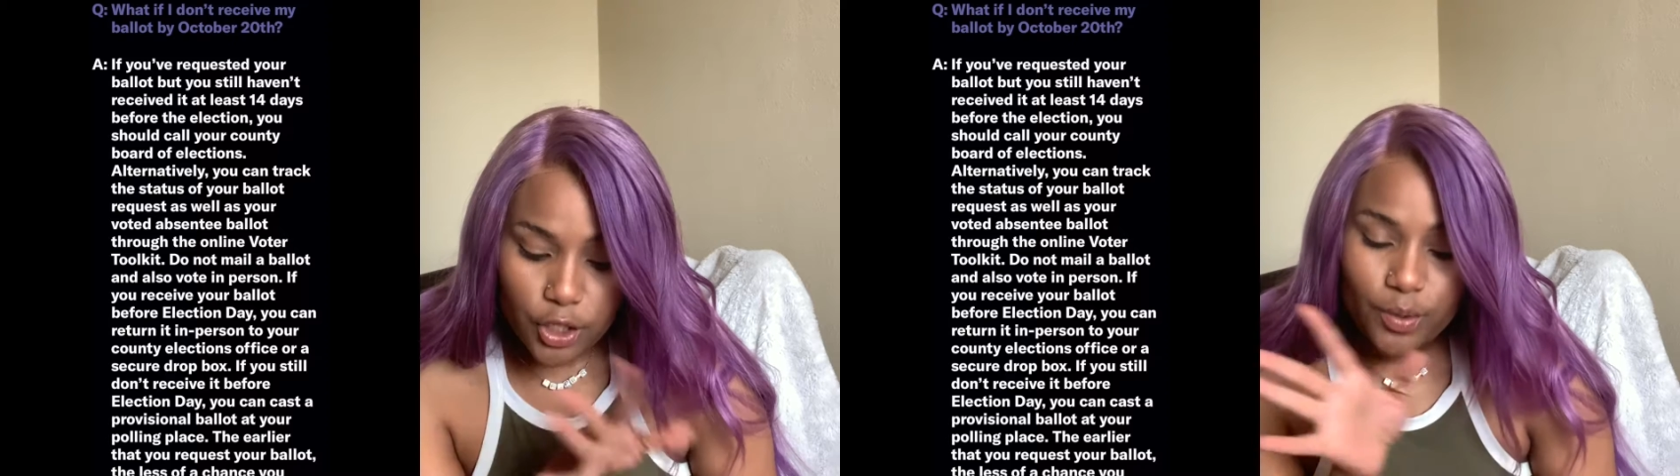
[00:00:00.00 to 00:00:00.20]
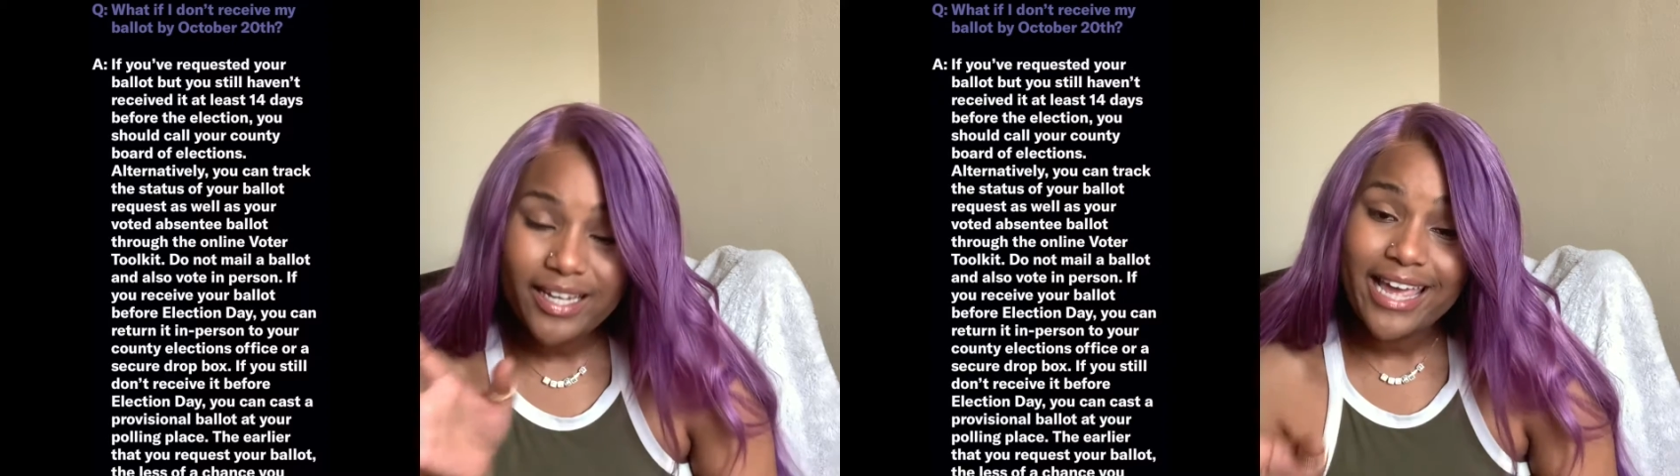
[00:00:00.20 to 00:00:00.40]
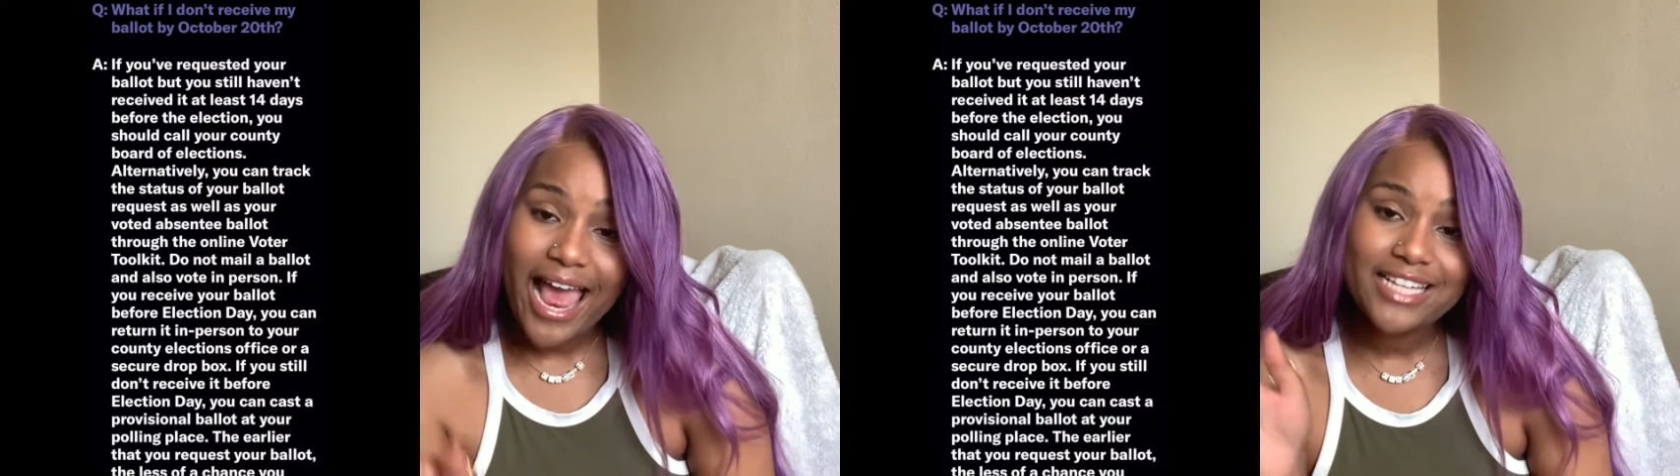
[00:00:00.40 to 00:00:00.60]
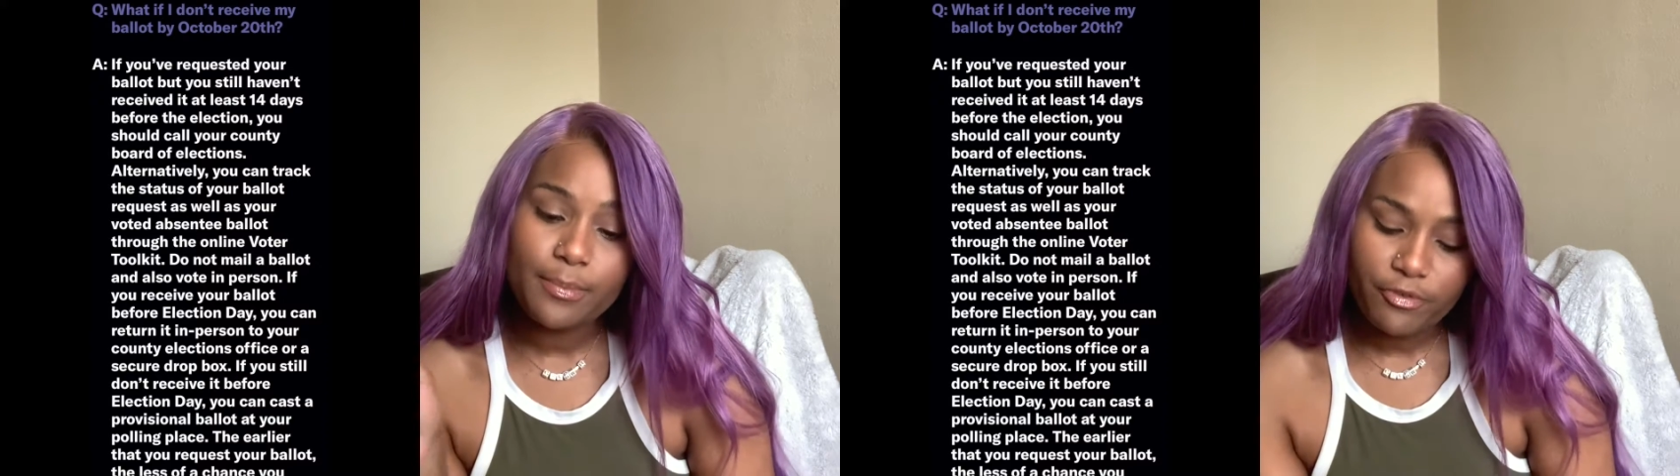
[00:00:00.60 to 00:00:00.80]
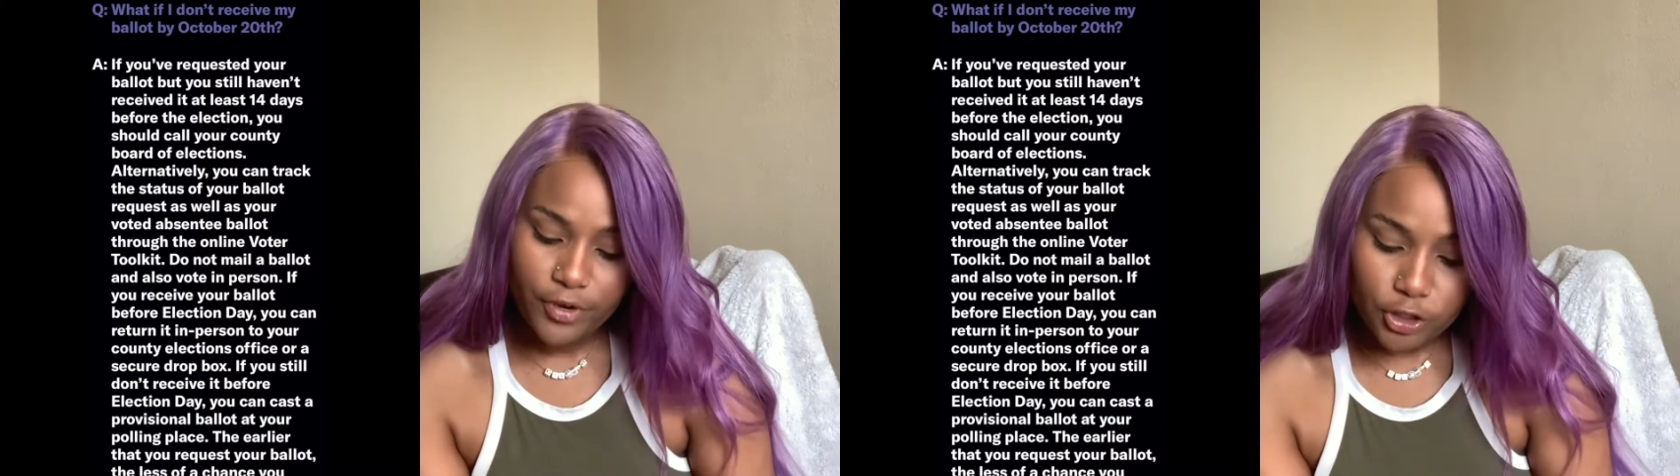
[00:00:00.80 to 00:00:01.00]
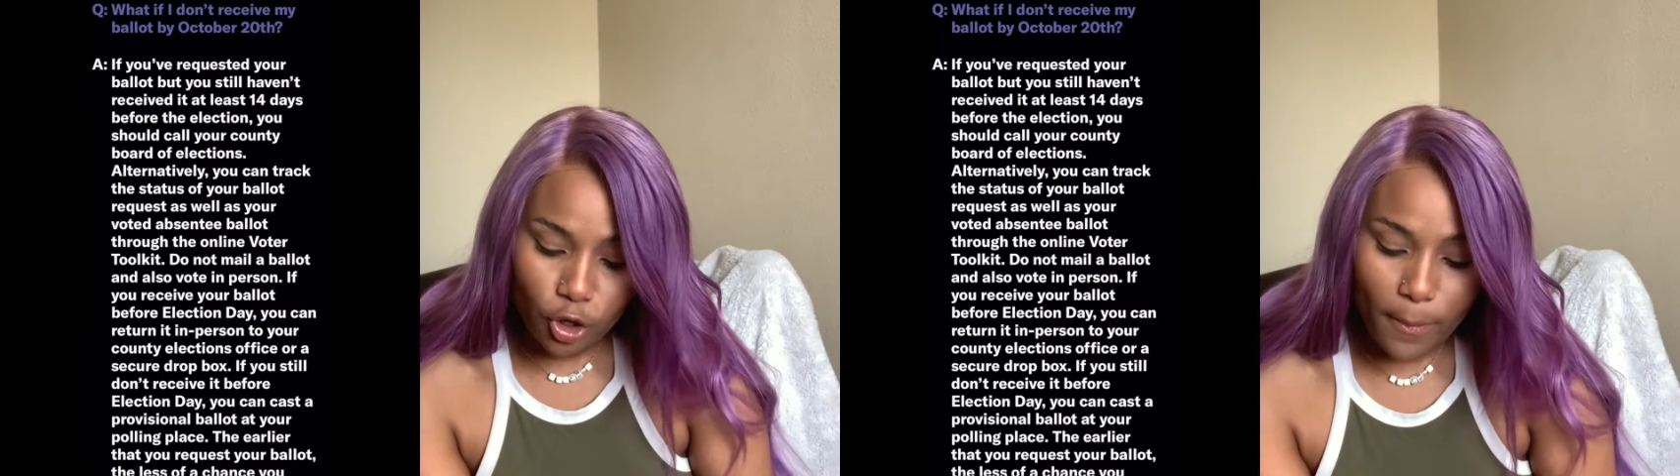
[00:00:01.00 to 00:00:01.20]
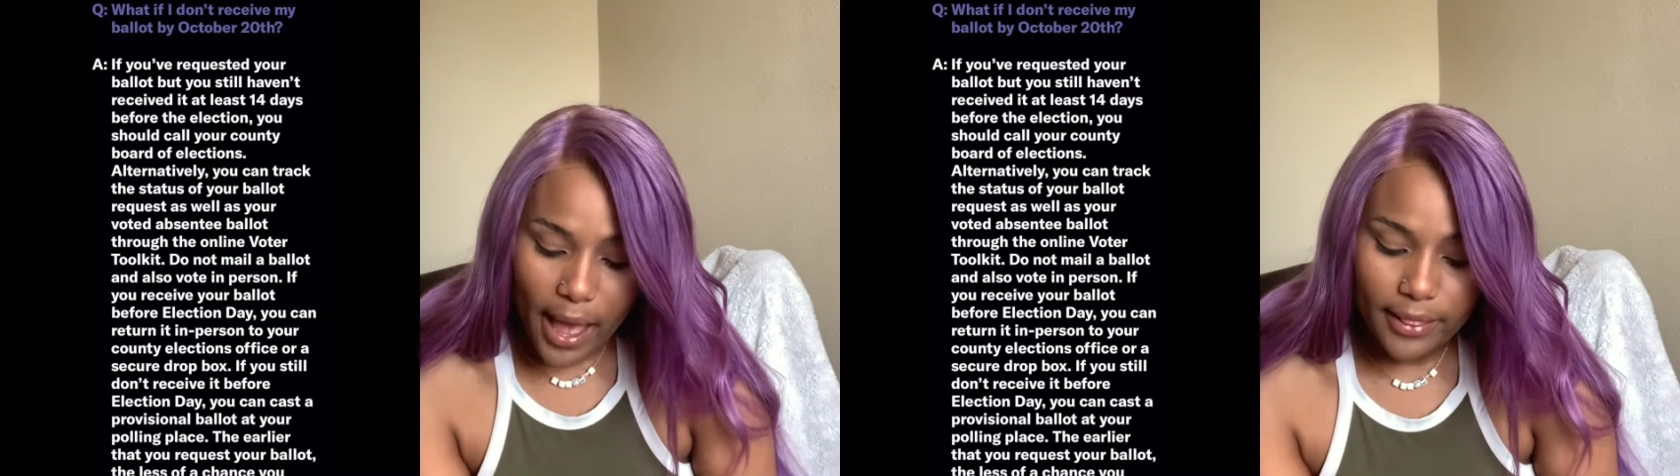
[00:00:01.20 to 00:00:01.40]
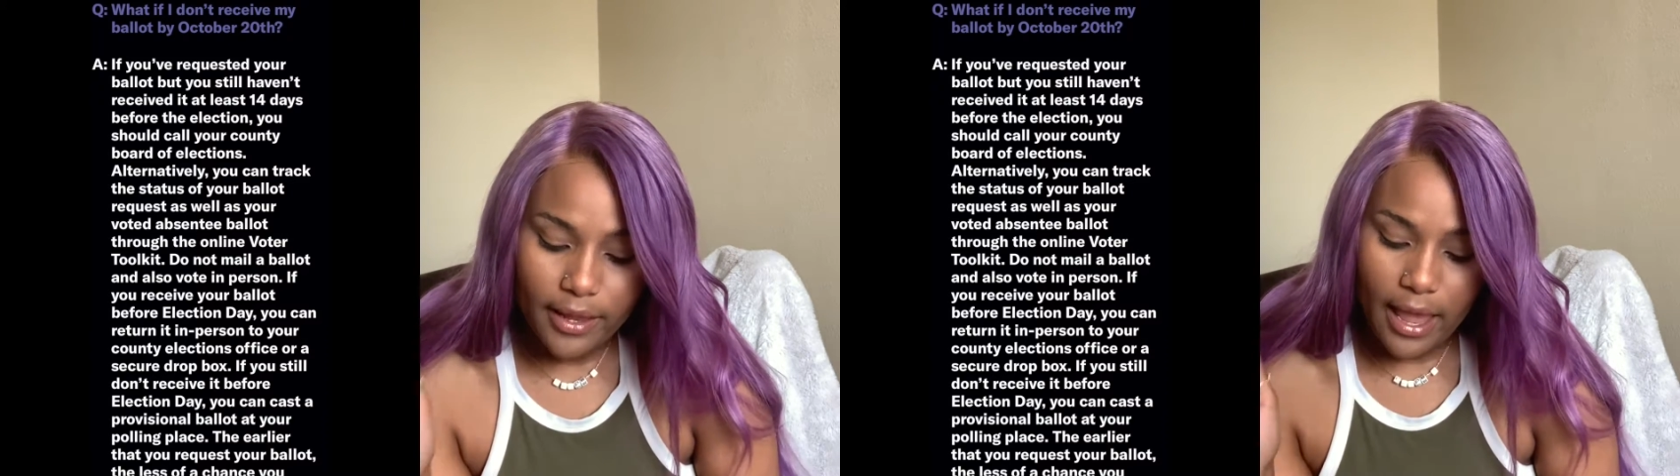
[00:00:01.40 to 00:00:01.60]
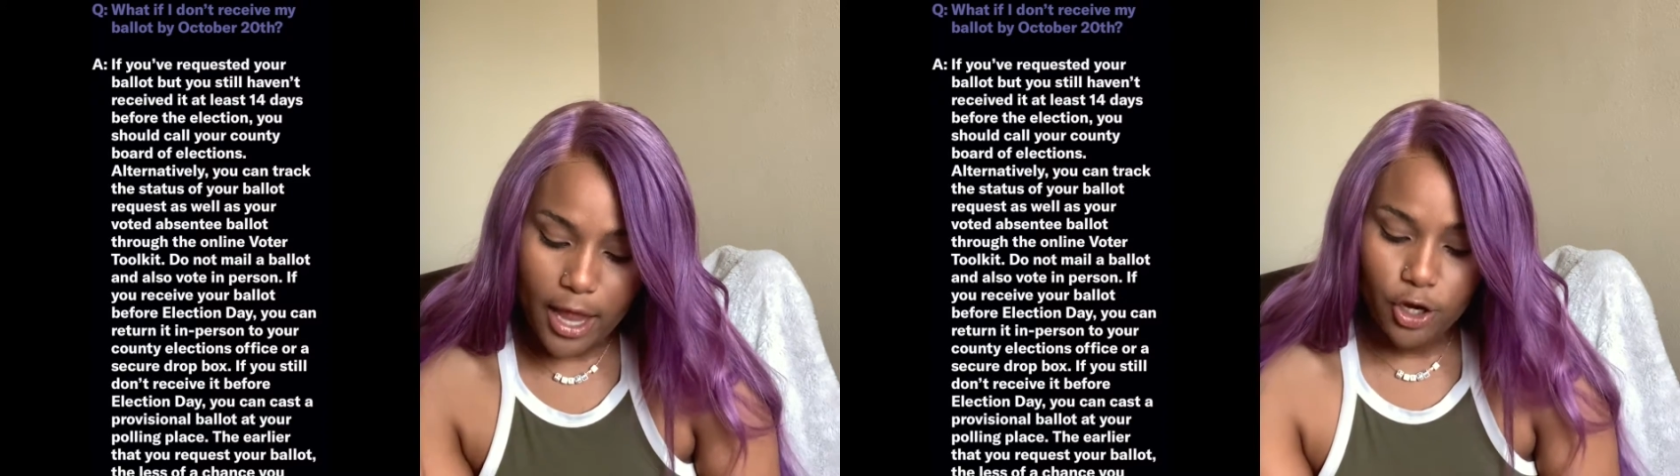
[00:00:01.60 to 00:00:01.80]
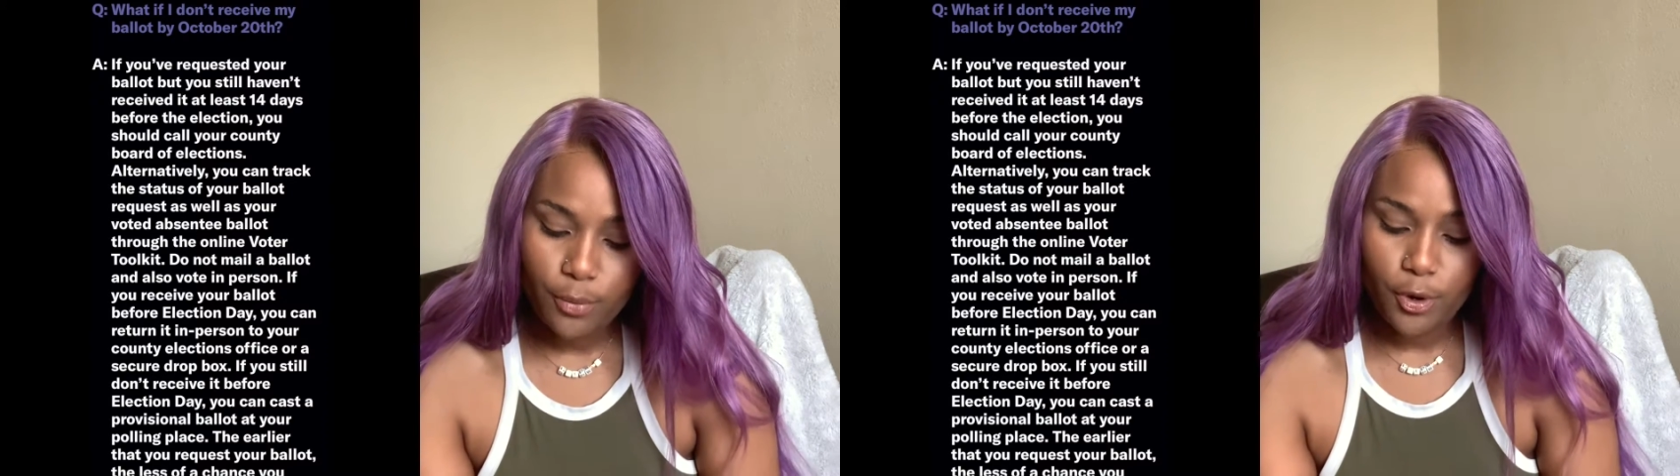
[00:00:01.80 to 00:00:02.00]
you can cast a provisional ballot
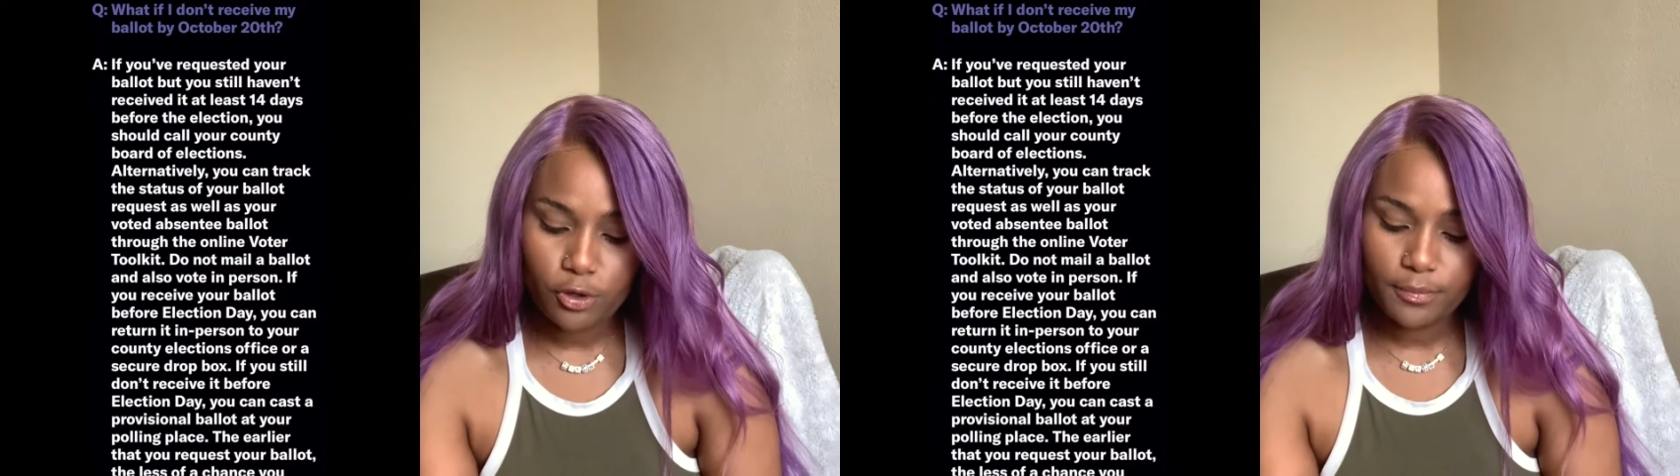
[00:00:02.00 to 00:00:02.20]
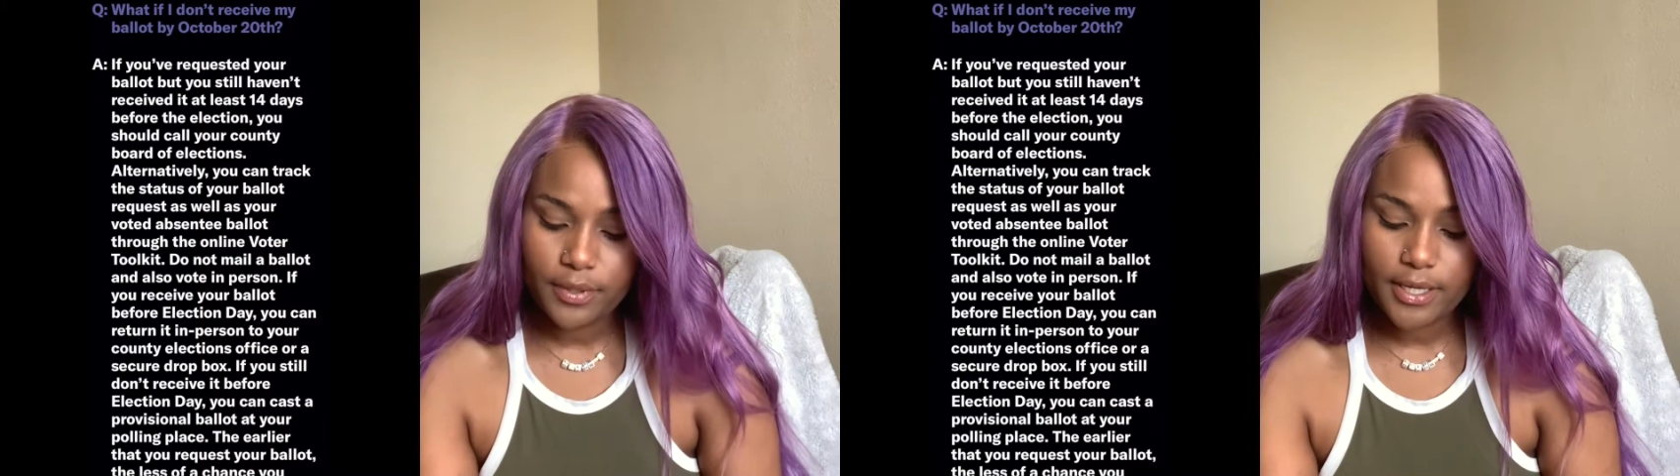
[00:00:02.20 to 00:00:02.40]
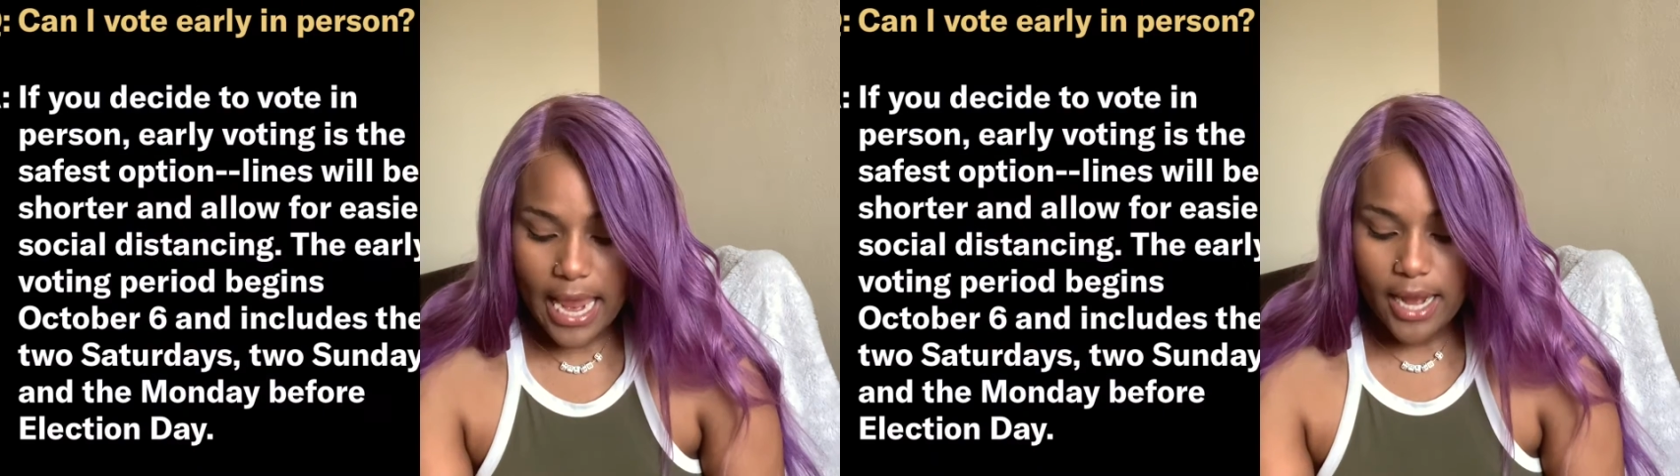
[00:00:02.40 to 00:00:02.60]
at your polling place.